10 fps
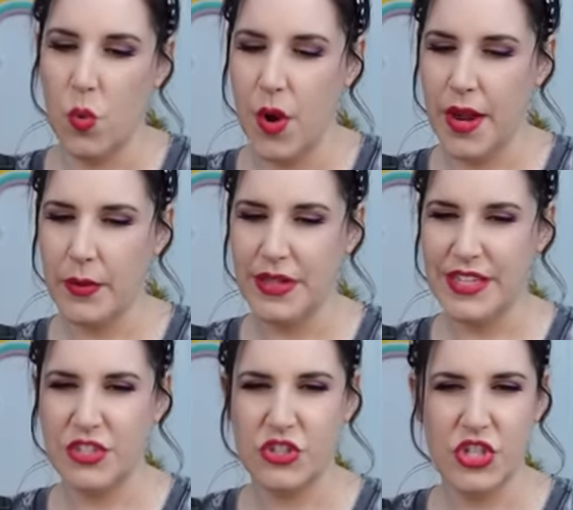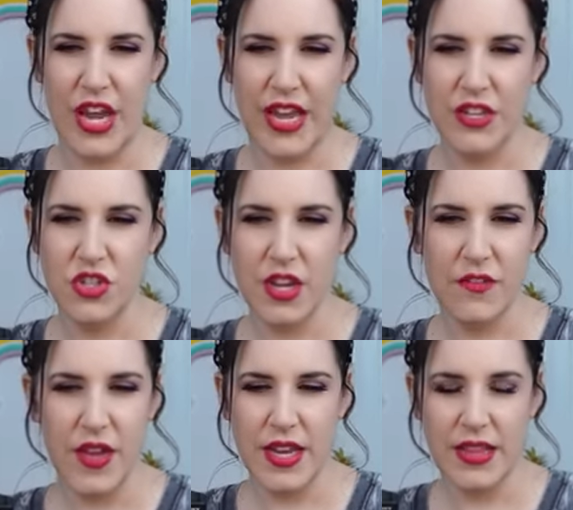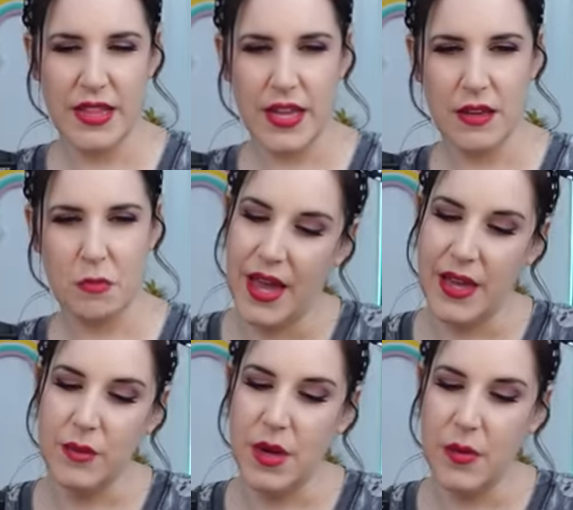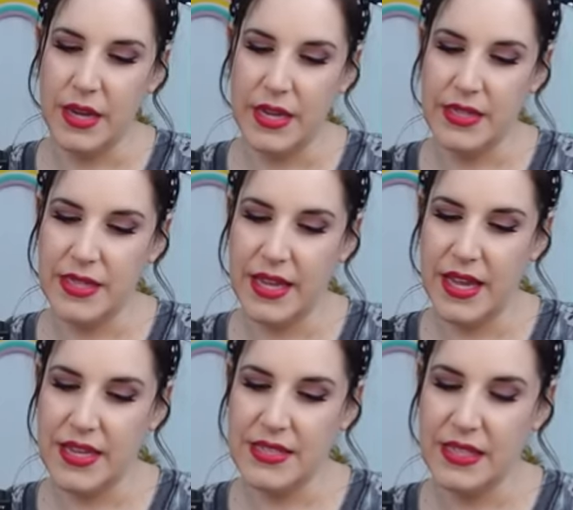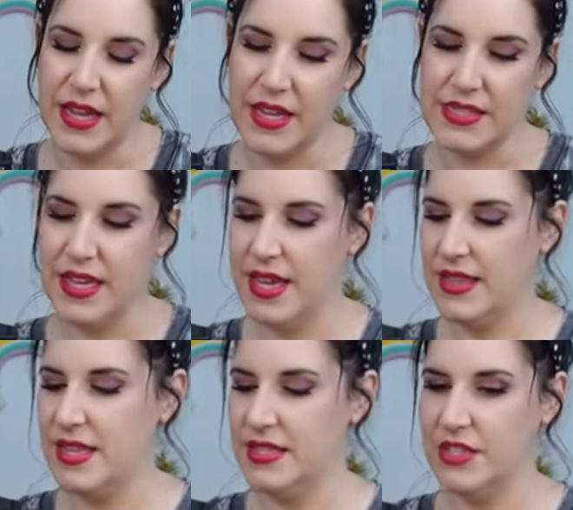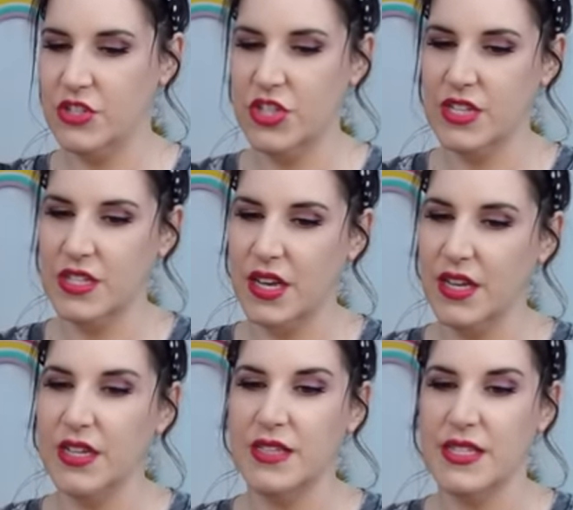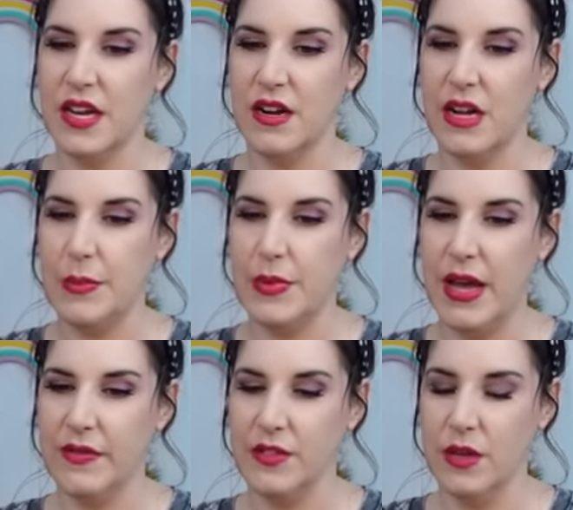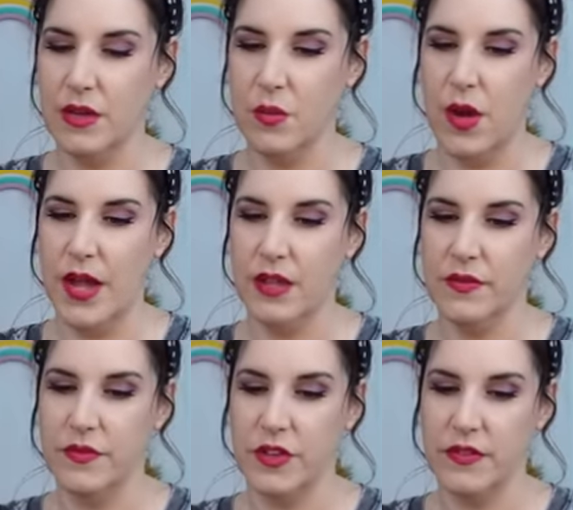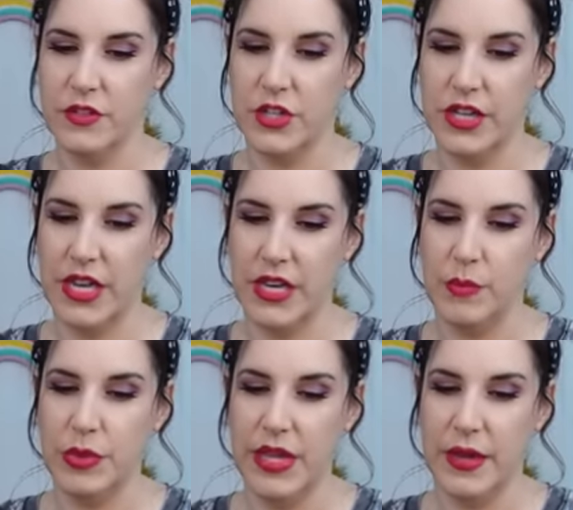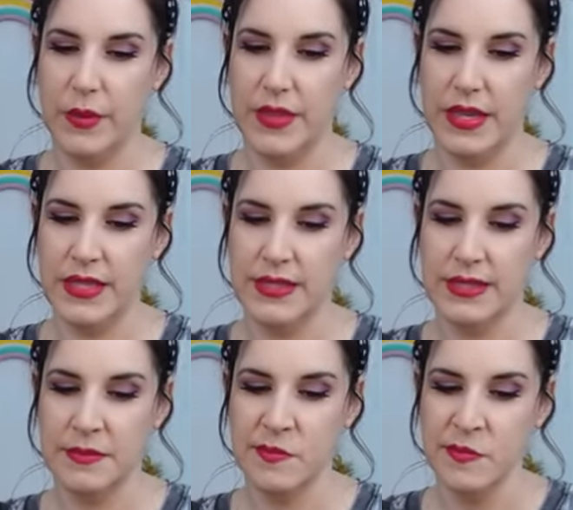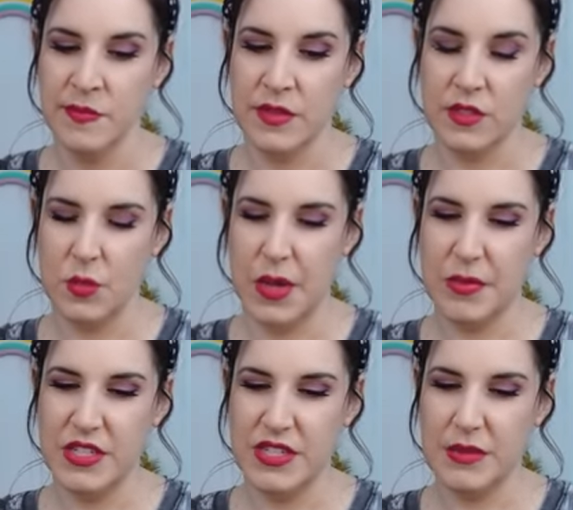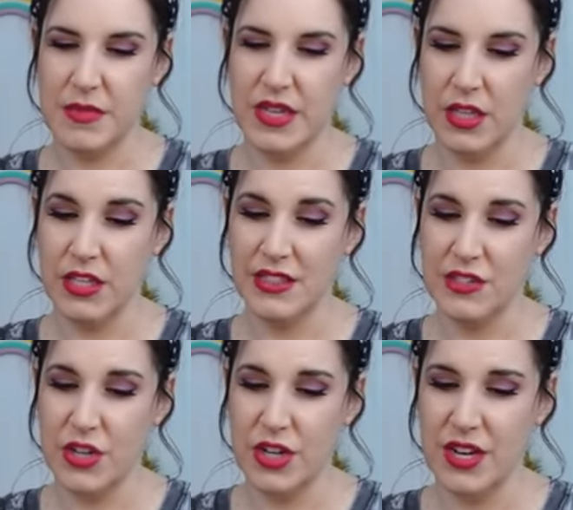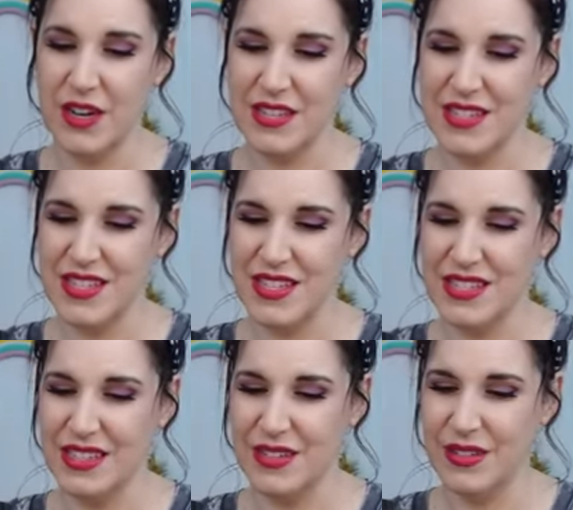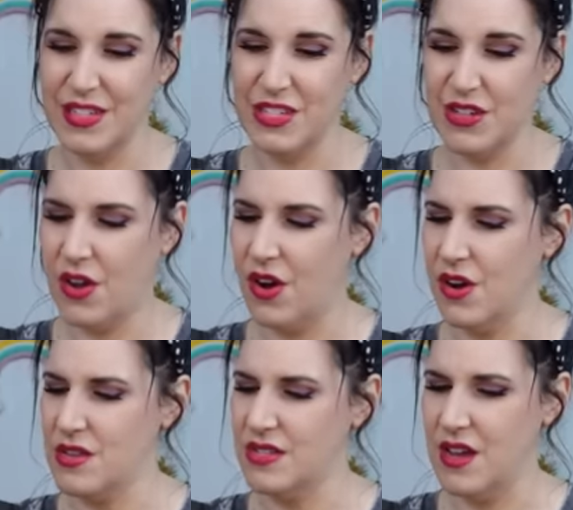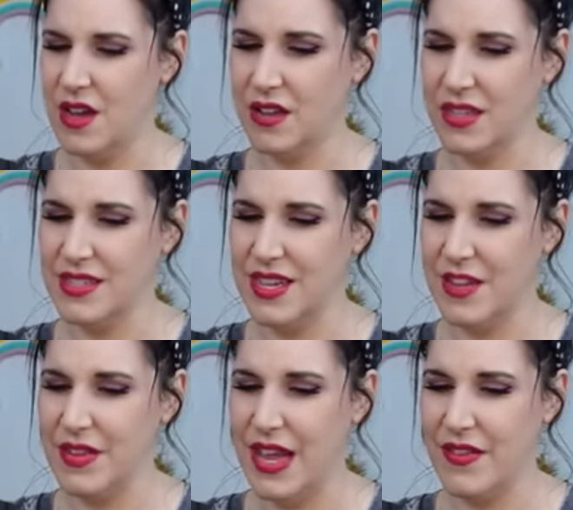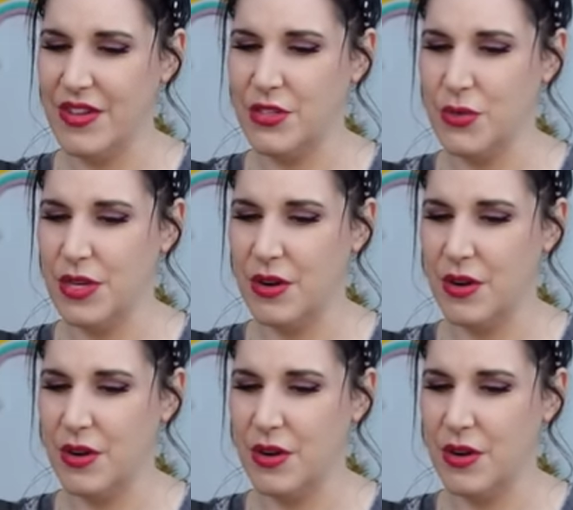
what I would like to change, if anything. I don't know what it is. I guess, like I said, this is just gonna tear up after a while of, of your kid playing with this. So maybe just something a little sturdier, because this is literally just cardstock. It's not even heavy-duty